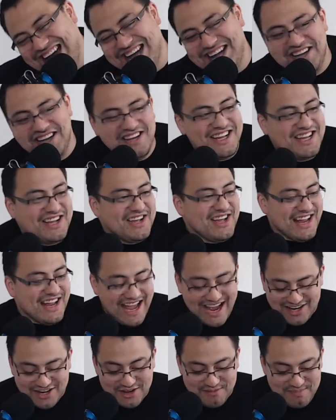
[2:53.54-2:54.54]
early 2000s.
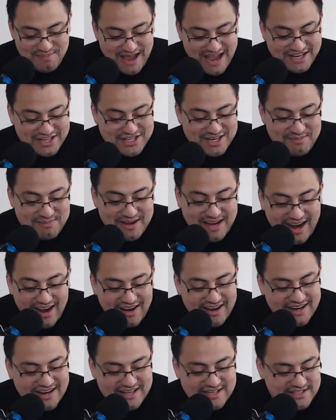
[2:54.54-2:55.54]
Hey, look, man, Jim
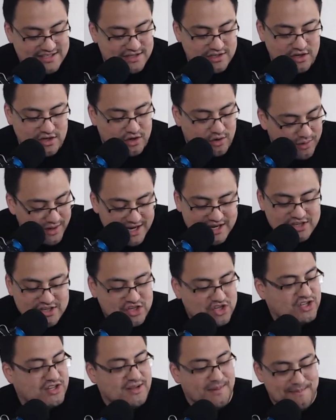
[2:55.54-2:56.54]
Carrey is the
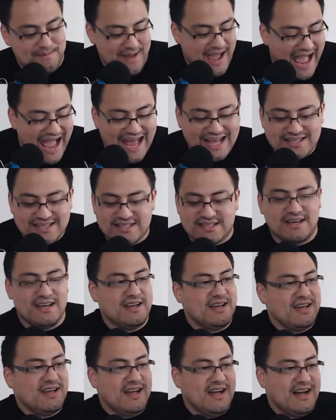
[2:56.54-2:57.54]
Grinch, the Mask,
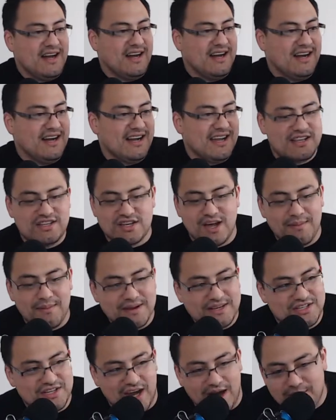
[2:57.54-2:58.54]
Dumb
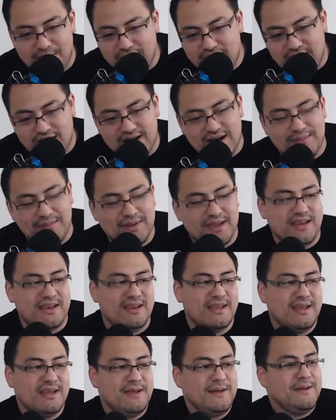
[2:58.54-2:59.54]
and Dumber. I
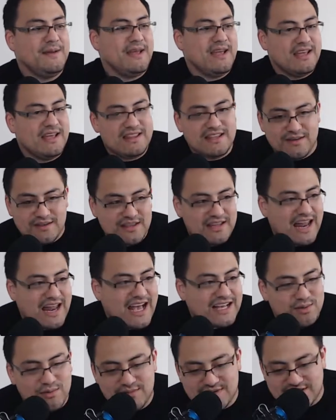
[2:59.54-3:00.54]
mean, the last one was a